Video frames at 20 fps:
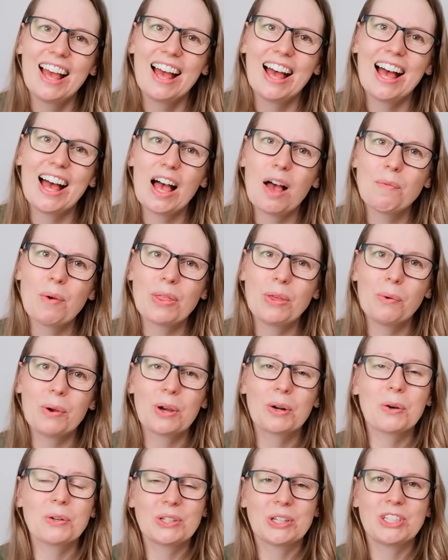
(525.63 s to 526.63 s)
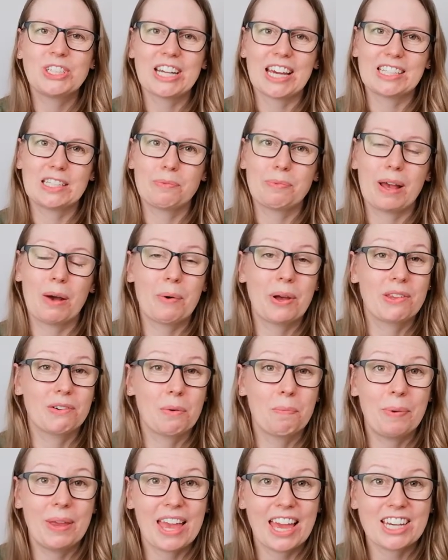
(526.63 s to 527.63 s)
I thought we could also chat about whether
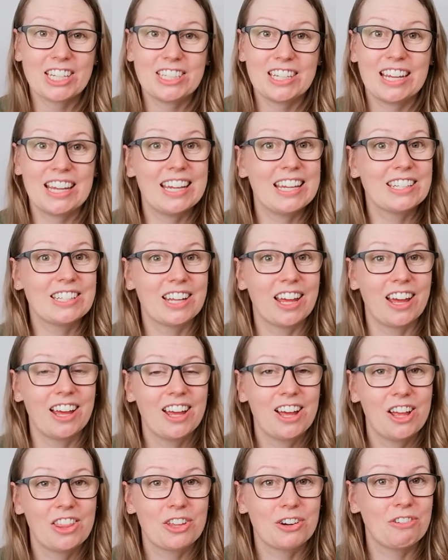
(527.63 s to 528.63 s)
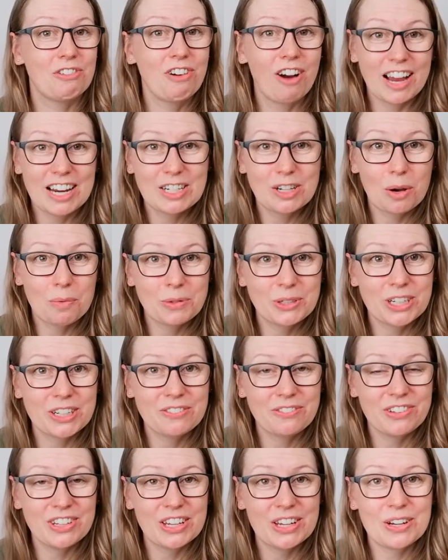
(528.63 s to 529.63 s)
a PhD is the right
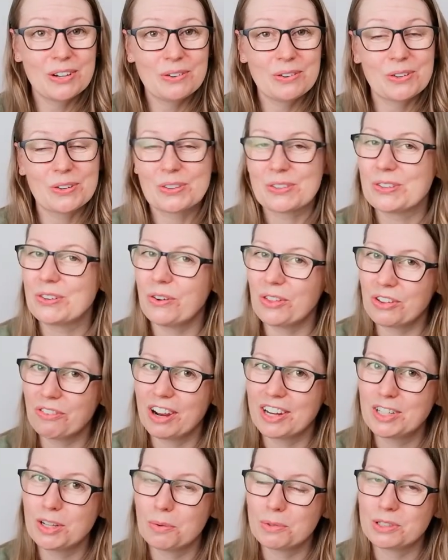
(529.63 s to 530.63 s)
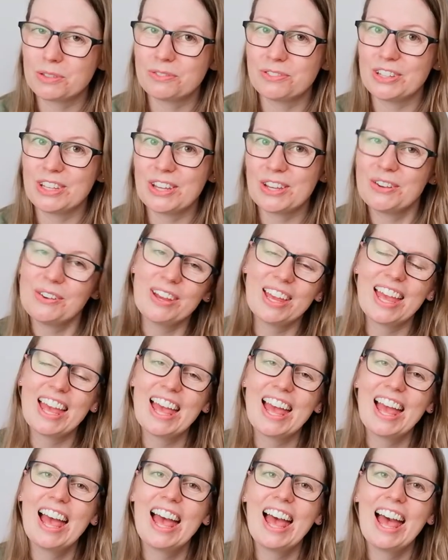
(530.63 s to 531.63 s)
option for you or not the right option for you.
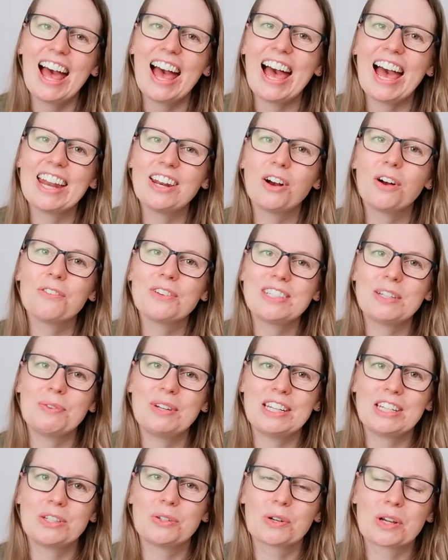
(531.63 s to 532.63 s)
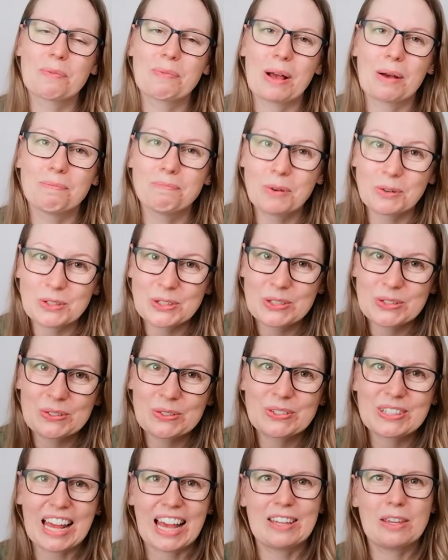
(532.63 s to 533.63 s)
And obviously we need to talk about
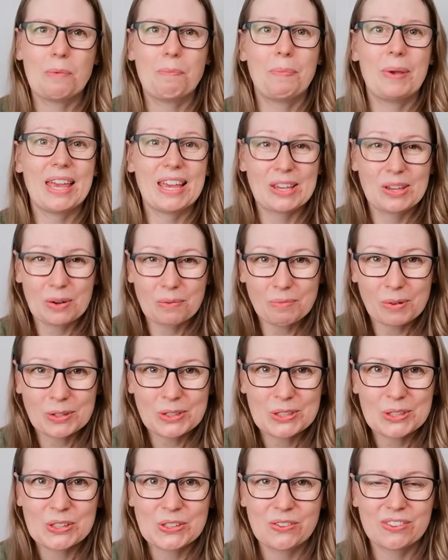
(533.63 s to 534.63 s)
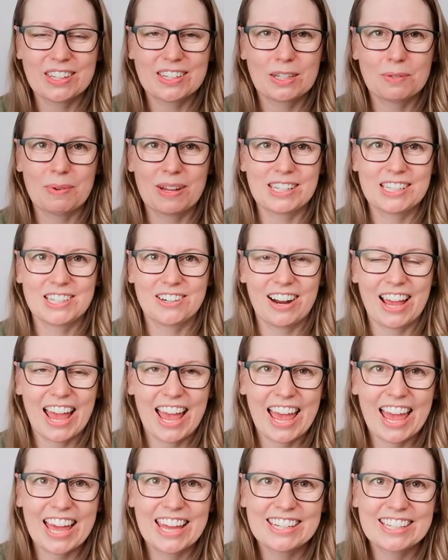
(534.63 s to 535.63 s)
modules, how you pick your modules for the semester
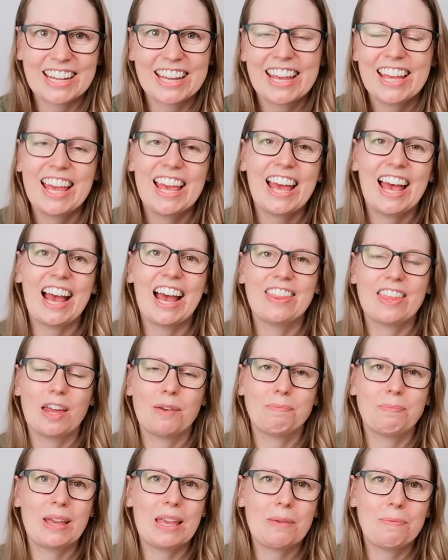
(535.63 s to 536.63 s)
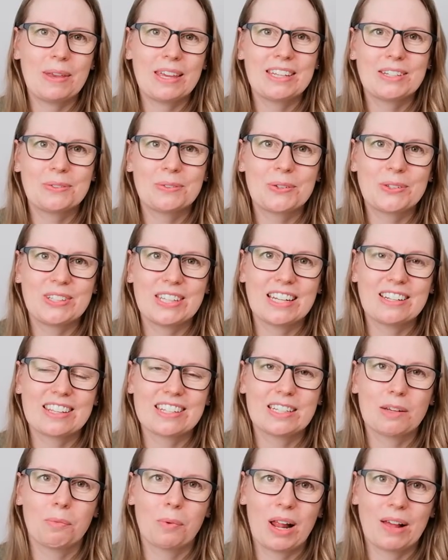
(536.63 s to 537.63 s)
ahead. And then maybe towards the end of the
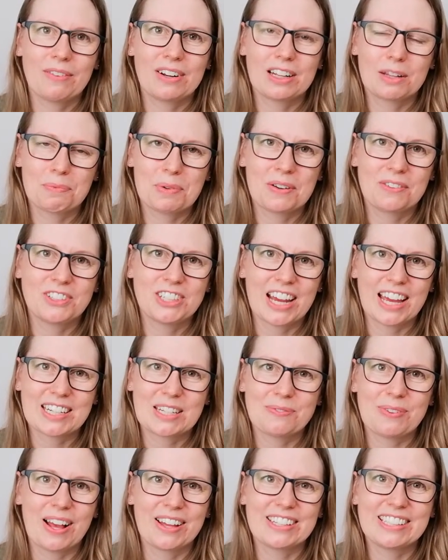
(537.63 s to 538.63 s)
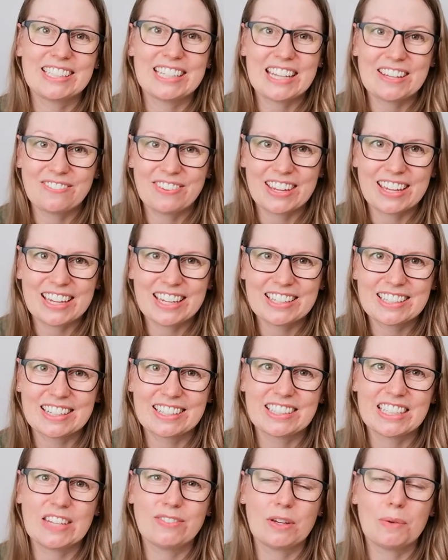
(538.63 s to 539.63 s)
summer, we'll have a little bit of chat about CVs
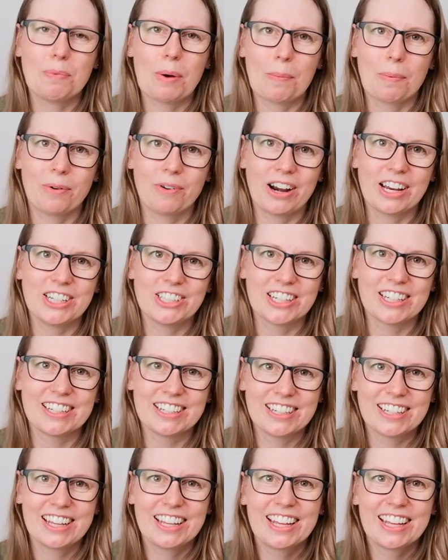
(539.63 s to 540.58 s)
and CV preparation.